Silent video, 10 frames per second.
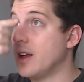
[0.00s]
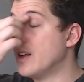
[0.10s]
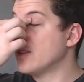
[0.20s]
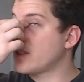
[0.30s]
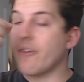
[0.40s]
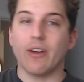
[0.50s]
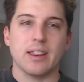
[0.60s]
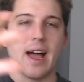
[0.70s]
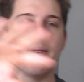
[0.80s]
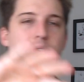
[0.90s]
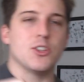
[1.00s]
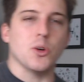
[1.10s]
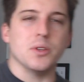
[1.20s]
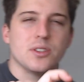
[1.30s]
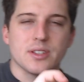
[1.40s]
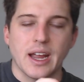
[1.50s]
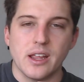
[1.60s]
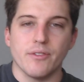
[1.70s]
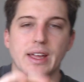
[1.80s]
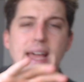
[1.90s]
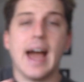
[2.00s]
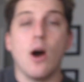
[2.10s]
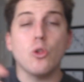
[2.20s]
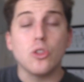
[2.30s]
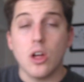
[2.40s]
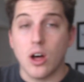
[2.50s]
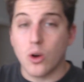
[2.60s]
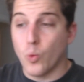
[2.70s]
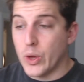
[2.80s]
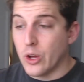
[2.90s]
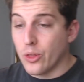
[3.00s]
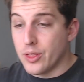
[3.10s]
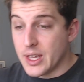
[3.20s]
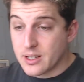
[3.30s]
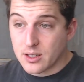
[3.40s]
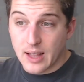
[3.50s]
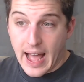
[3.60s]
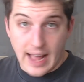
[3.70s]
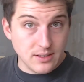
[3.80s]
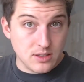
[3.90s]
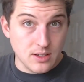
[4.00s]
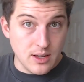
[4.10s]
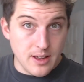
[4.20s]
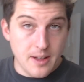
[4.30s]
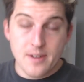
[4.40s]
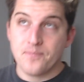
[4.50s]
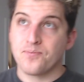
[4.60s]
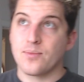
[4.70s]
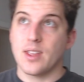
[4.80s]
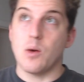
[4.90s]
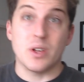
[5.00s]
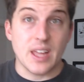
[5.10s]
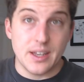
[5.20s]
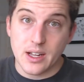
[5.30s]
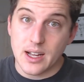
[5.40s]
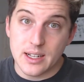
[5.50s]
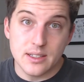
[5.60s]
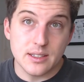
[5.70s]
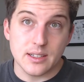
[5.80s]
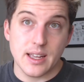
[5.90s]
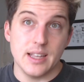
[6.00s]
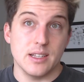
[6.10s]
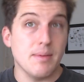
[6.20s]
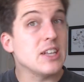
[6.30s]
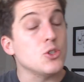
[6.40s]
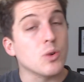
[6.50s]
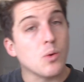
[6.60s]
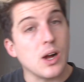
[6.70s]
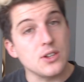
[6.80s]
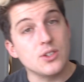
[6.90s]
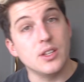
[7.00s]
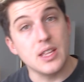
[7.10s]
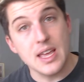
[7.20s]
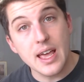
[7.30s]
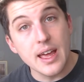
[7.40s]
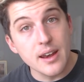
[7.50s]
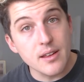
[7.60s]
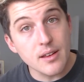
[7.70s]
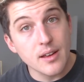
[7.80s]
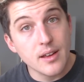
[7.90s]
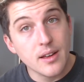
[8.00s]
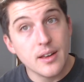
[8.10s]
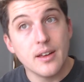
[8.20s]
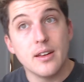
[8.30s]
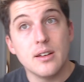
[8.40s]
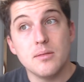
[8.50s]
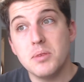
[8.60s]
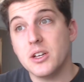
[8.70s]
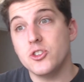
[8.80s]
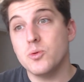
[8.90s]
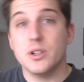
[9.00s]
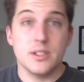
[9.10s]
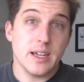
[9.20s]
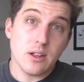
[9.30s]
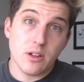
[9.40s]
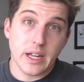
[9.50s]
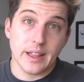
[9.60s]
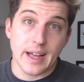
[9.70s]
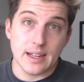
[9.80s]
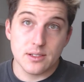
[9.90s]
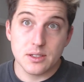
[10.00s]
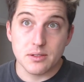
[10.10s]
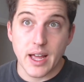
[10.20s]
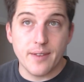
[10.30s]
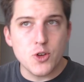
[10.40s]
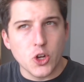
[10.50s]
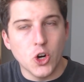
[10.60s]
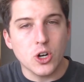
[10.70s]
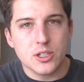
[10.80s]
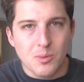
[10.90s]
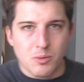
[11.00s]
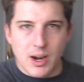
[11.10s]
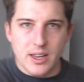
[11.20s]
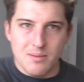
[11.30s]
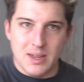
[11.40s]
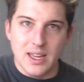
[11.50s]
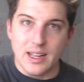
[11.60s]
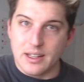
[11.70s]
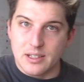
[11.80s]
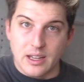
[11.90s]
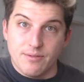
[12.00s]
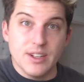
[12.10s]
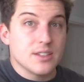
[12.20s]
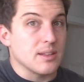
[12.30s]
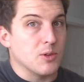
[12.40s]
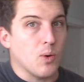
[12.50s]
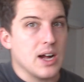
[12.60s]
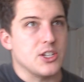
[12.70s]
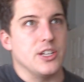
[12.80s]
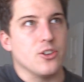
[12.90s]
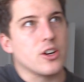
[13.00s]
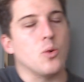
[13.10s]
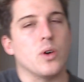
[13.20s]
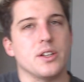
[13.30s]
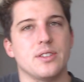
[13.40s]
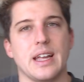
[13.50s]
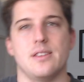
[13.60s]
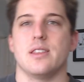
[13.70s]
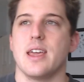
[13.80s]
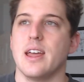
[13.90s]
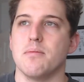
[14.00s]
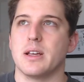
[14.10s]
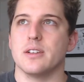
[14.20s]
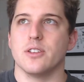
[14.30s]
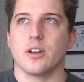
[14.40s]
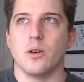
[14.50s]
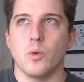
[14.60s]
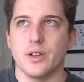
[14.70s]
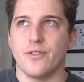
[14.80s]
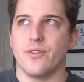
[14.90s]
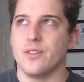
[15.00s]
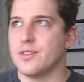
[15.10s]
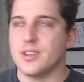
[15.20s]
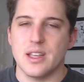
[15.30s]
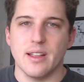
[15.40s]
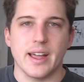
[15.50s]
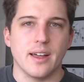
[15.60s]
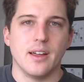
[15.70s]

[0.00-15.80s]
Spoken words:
Stuff like that. And so it's this idea of like, how long will this last? And what that does is it makes you want to watch to the end because you want to see how long it lasts. And if you can hook someone right at the beginning to convince them to watch it, they're going to want to stay to the end because they're going to want to see like,